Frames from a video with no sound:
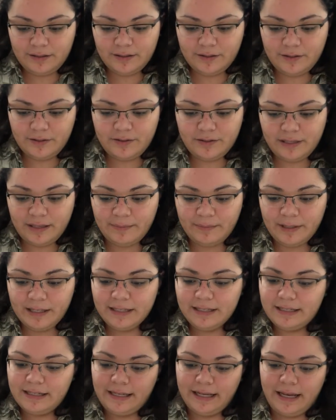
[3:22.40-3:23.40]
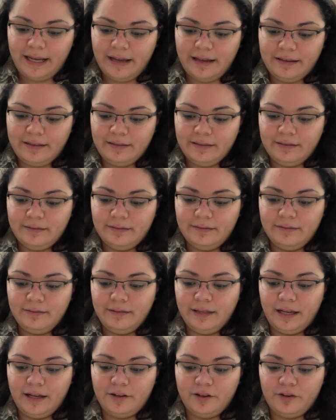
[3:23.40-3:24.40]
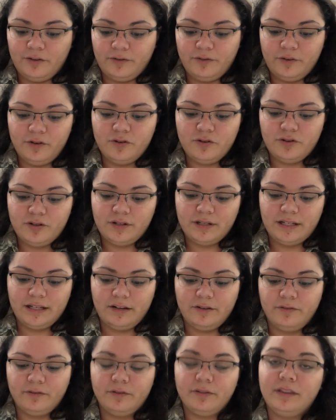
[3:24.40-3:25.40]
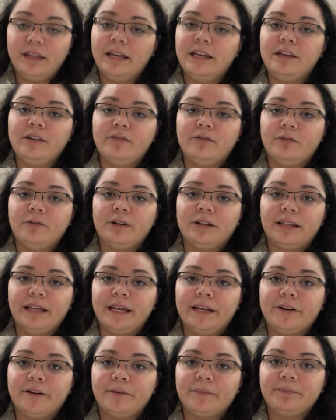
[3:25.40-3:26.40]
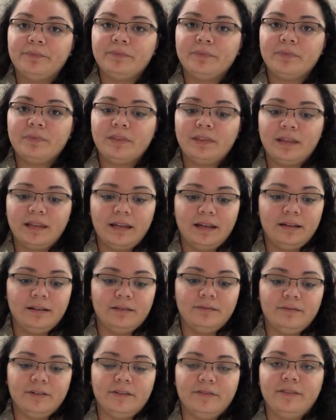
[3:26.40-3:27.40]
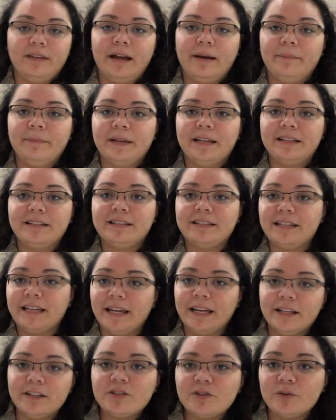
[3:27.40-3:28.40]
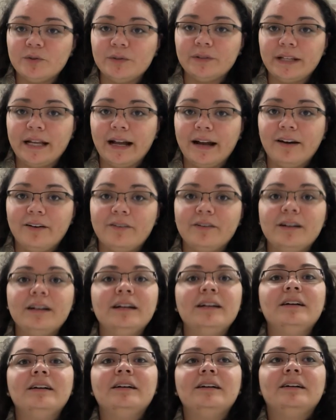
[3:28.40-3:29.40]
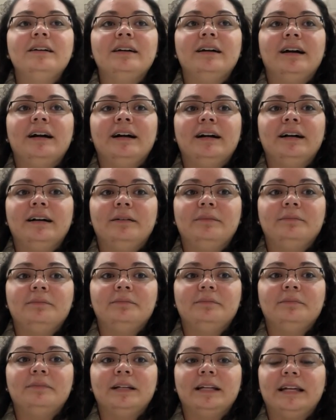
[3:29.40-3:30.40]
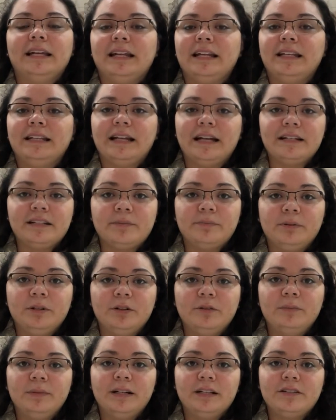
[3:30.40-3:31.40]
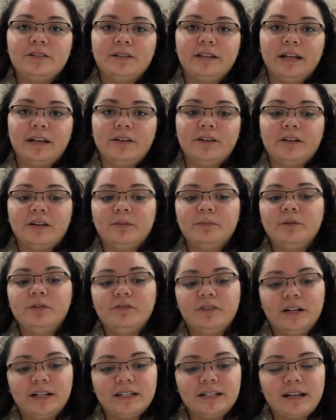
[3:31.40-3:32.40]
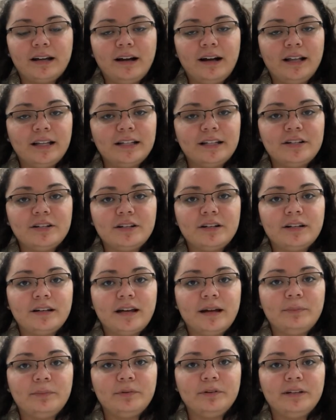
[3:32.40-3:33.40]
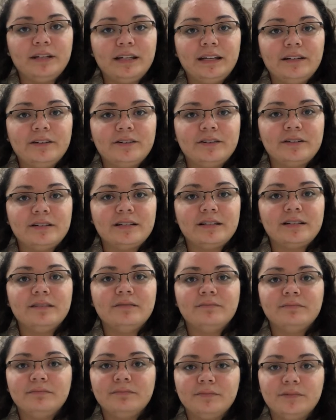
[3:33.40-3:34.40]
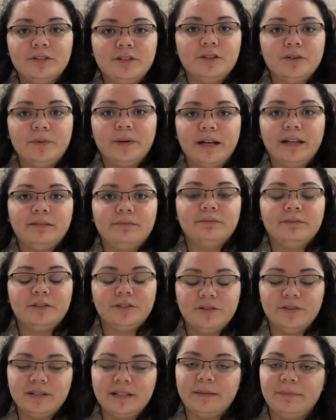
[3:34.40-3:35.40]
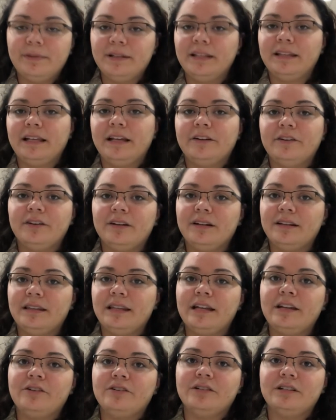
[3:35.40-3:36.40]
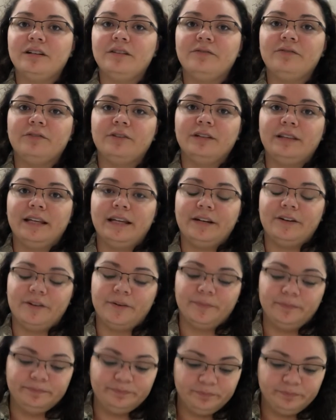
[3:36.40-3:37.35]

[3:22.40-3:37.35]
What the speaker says: Do something today that your future self will thank you for later. If that means staying in school now and getting that diploma so that you can move on to college in a couple of years, do it. Do something that you're going to thank yourself for later.